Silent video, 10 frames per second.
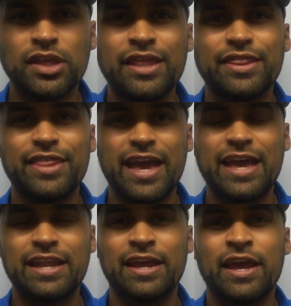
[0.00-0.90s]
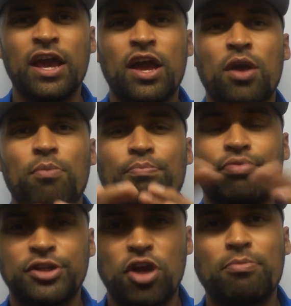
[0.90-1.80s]
that
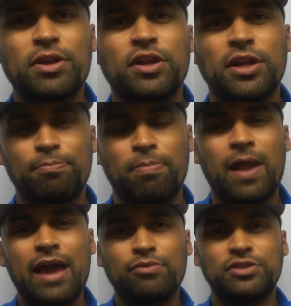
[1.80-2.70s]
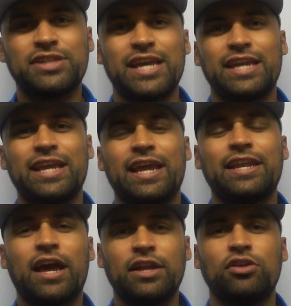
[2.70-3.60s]
predominantly play with sitting
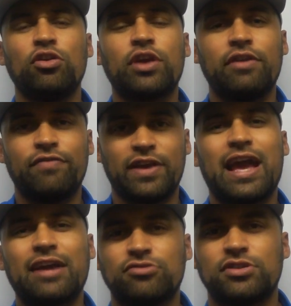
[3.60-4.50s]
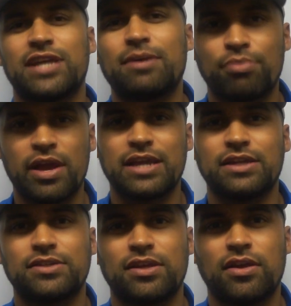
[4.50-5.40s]
in and looking for counter-attack
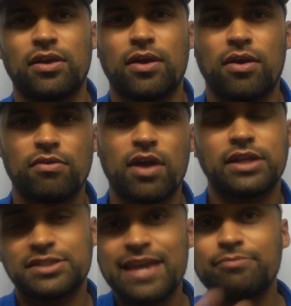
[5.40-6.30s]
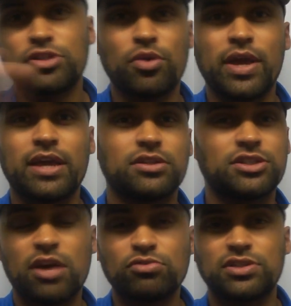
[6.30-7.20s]
breaks. All right, teams do it.
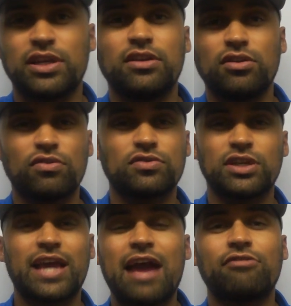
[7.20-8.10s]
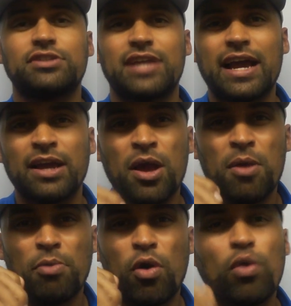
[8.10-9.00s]
Chelsea look to
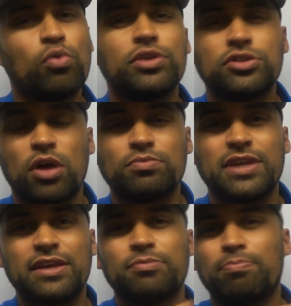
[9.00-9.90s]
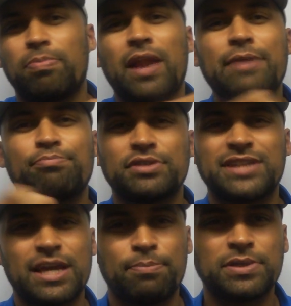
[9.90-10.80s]
counter-attack, but all the top teams play
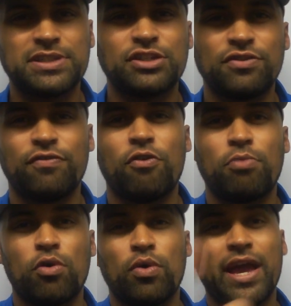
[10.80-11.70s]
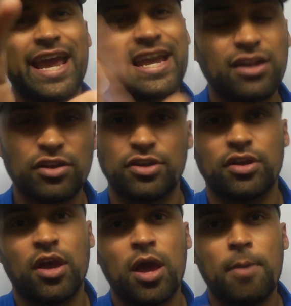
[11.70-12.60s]
possession football.
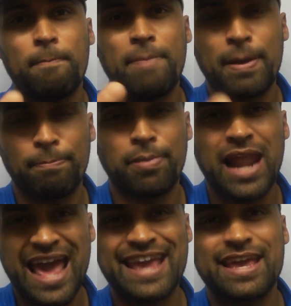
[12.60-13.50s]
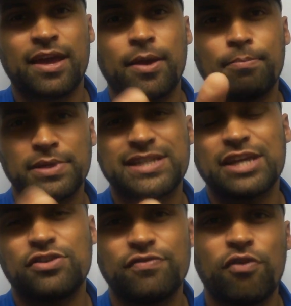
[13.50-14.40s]
England play
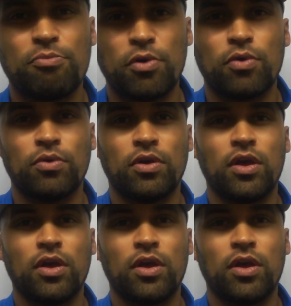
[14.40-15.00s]
possession football.